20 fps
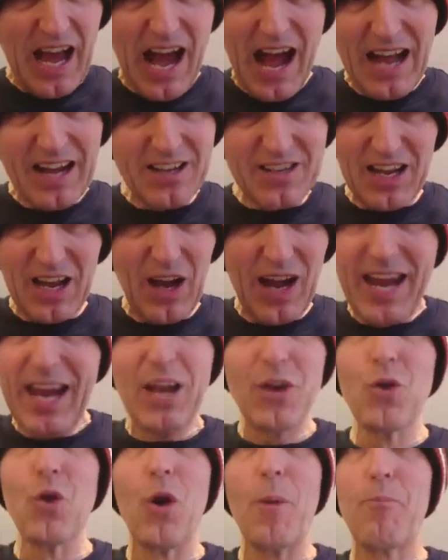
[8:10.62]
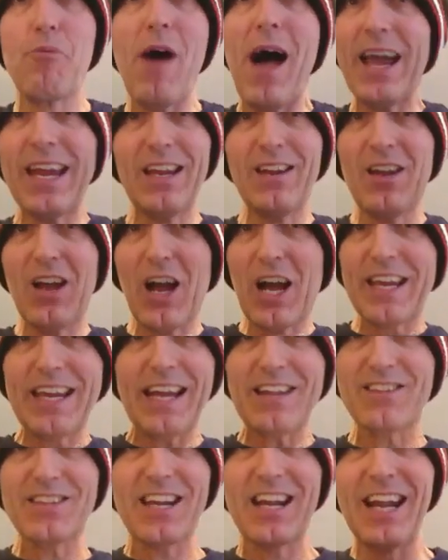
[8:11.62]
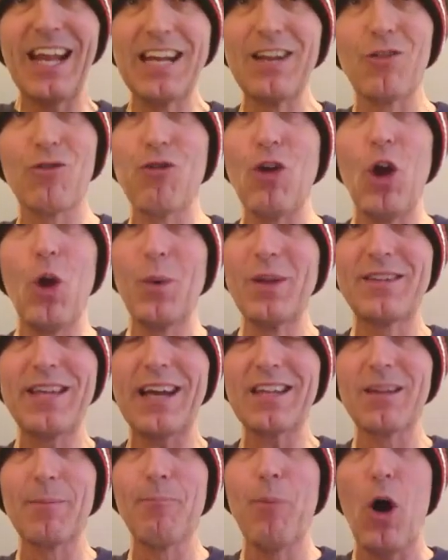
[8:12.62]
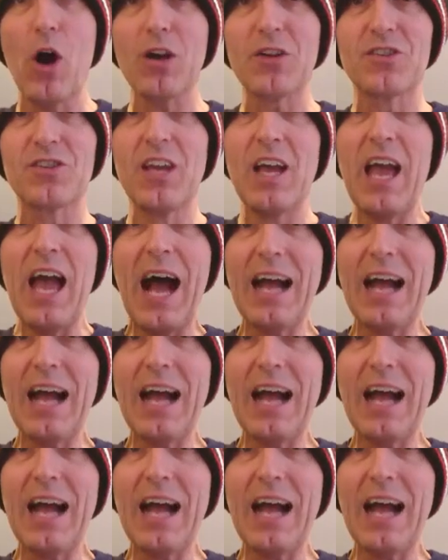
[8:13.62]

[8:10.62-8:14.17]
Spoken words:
And Aiden O'Brien gets clean through inside the box.